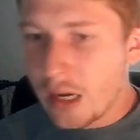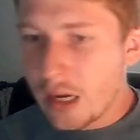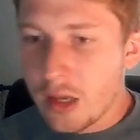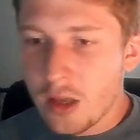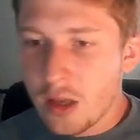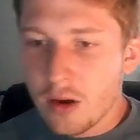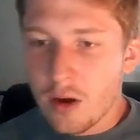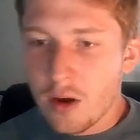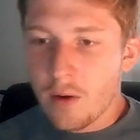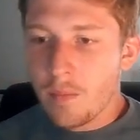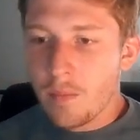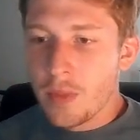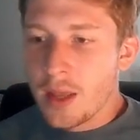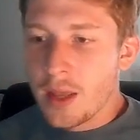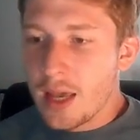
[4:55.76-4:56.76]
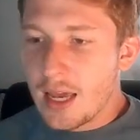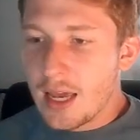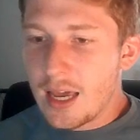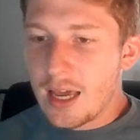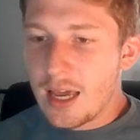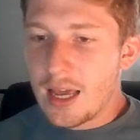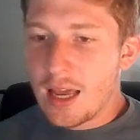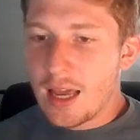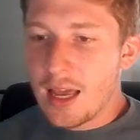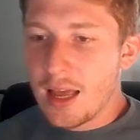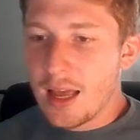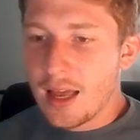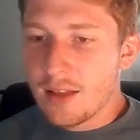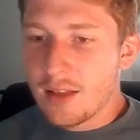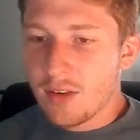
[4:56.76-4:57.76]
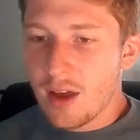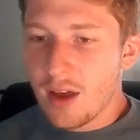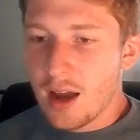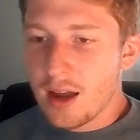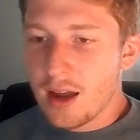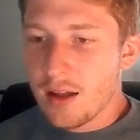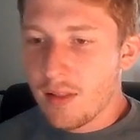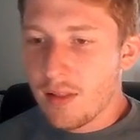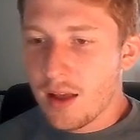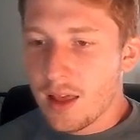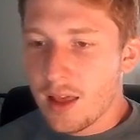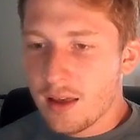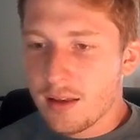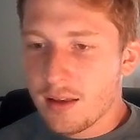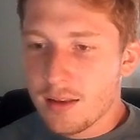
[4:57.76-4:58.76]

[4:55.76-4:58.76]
it's kind of like,